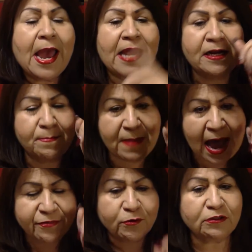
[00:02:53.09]
And in
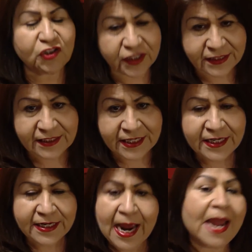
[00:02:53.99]
Matthew
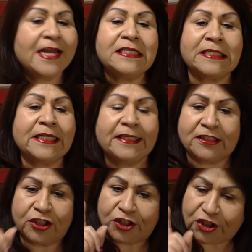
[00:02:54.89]
16,
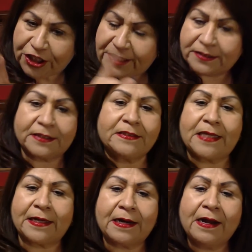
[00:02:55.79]
18, Jesus
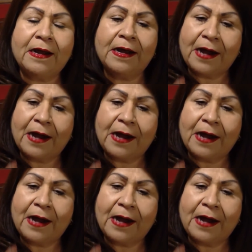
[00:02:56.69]
said,